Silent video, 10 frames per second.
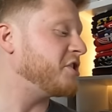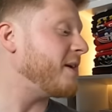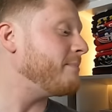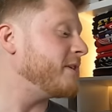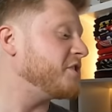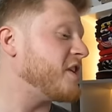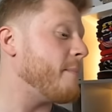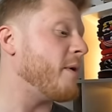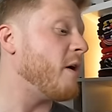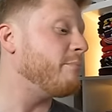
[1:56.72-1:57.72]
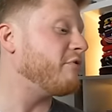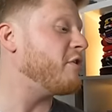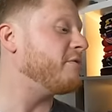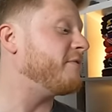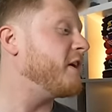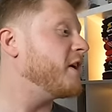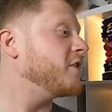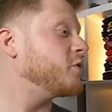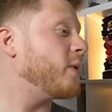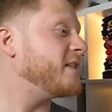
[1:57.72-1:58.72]
Championship, Arbroath,
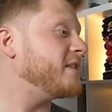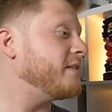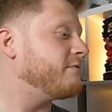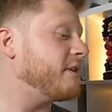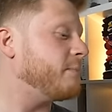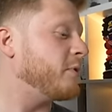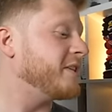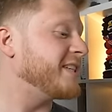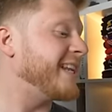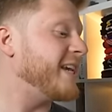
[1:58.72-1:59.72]
23 points.